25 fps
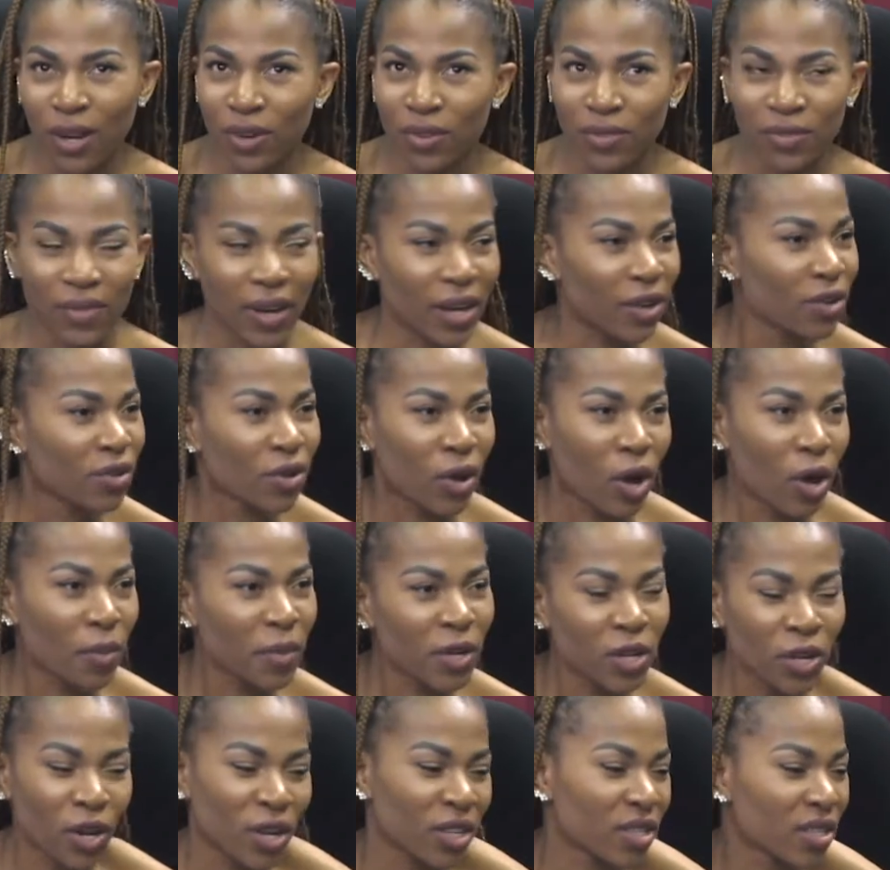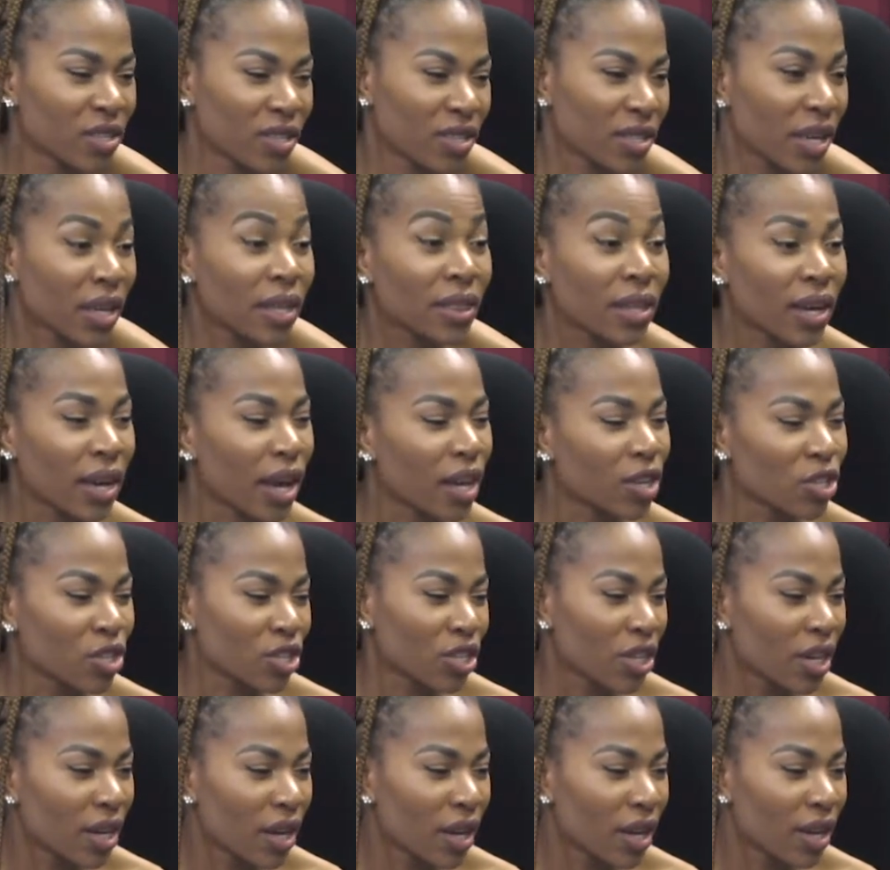out of, I don't know how many artists are in the
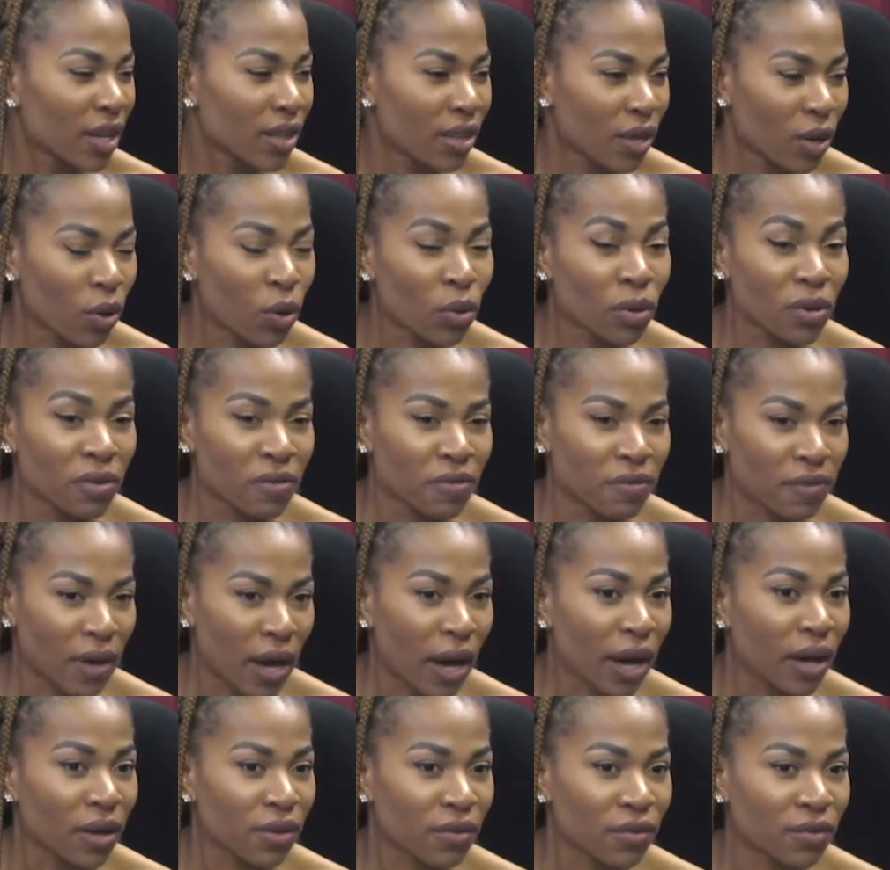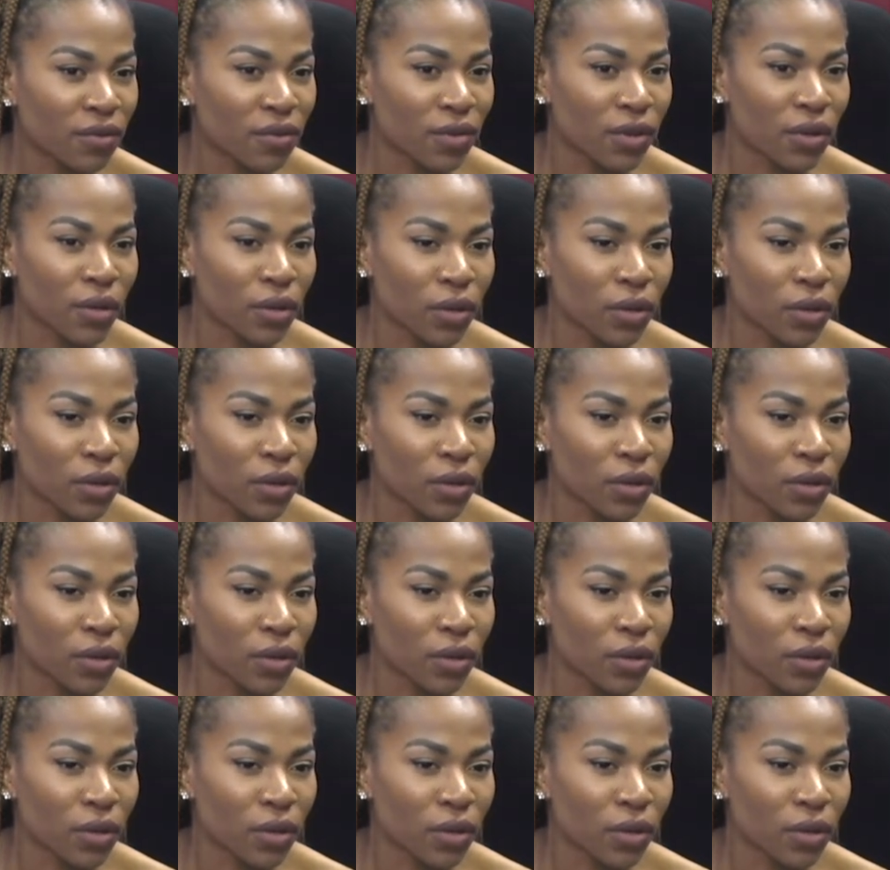country, there are only 5.